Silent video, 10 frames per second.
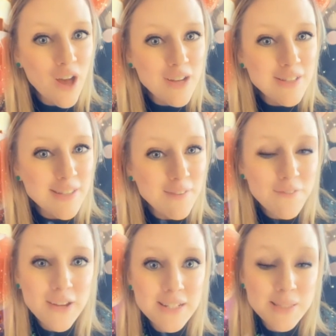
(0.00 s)

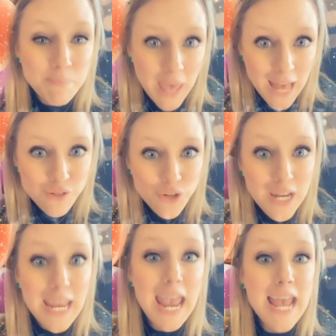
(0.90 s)
Logston
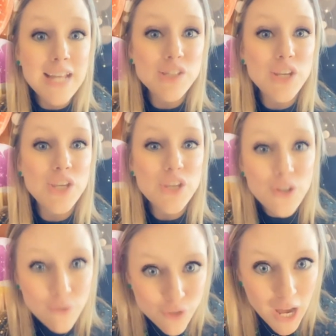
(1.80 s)
Fitzpatrick, and to
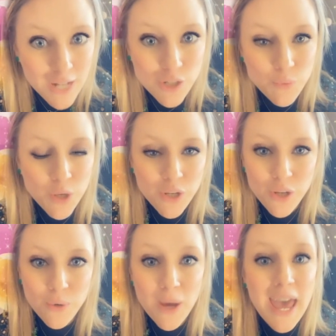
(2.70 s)
you, Joshua
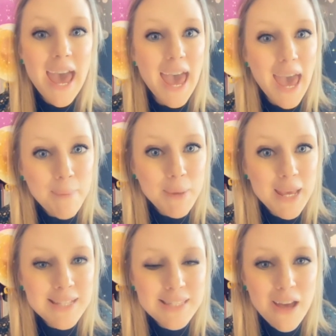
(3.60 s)
New.
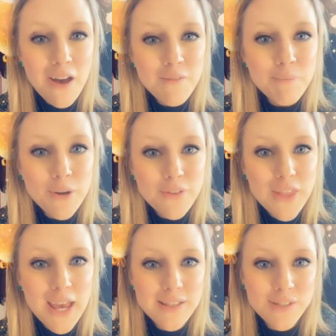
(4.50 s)
Happiest of
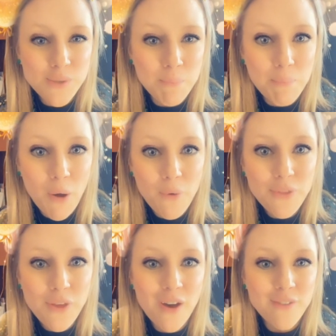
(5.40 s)
birthdays to
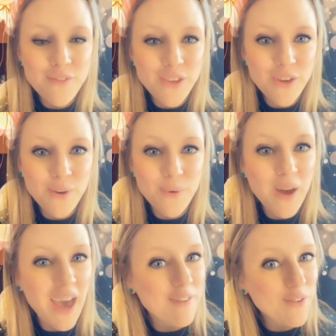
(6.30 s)
both of
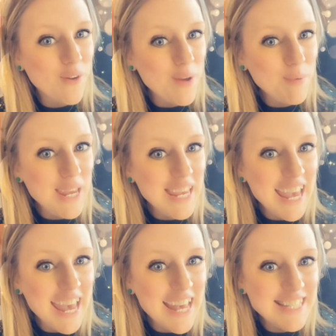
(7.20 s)
you. Have a great
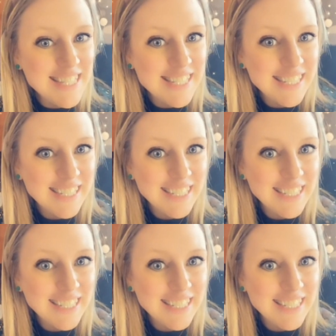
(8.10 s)
weekend.